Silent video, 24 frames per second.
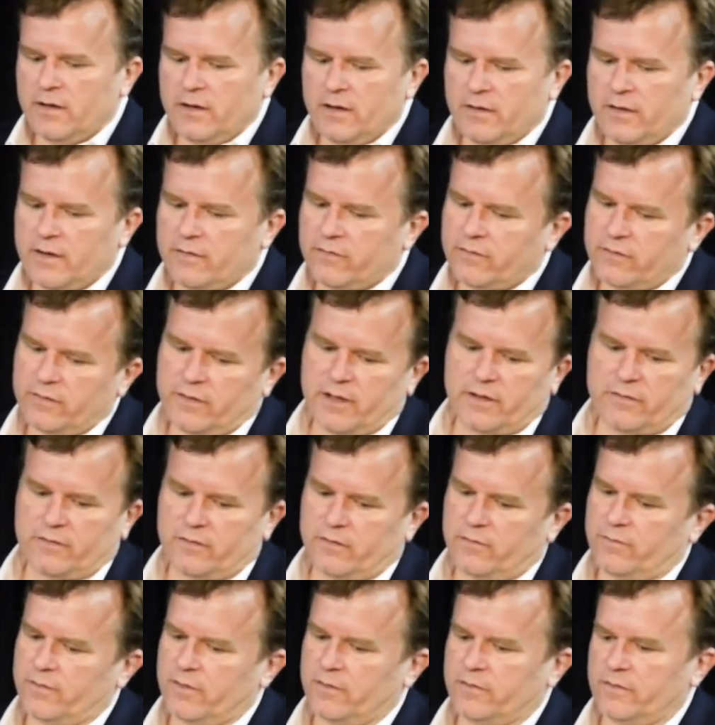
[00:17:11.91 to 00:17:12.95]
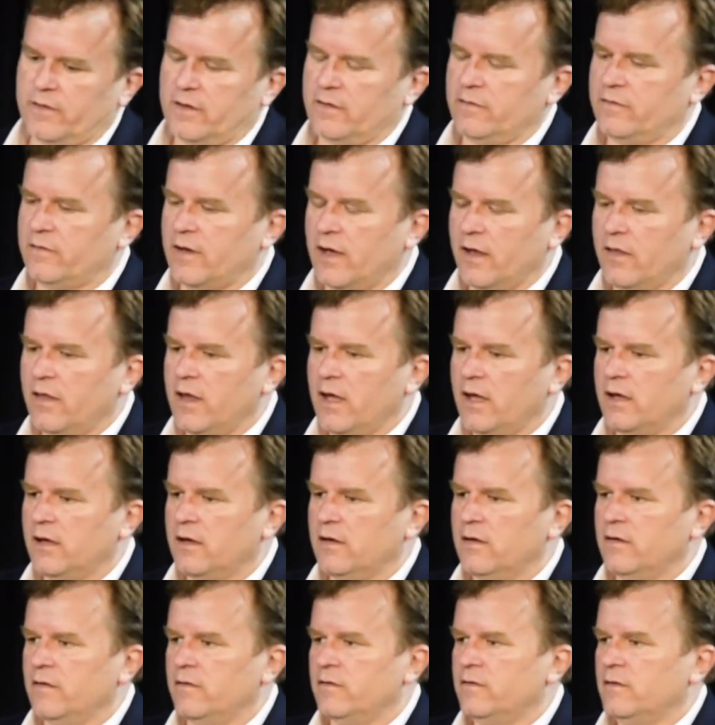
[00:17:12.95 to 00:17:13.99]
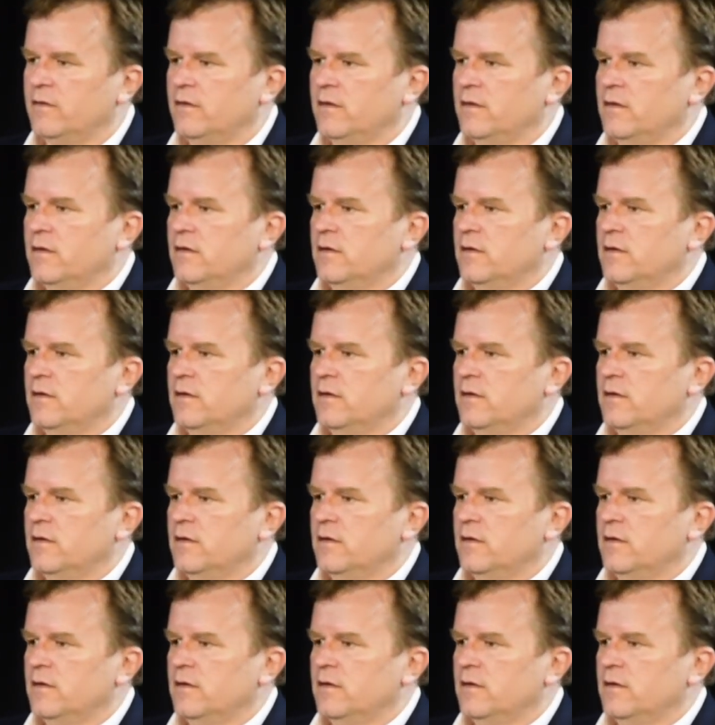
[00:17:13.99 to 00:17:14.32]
And then that's the first thing. The second thing is,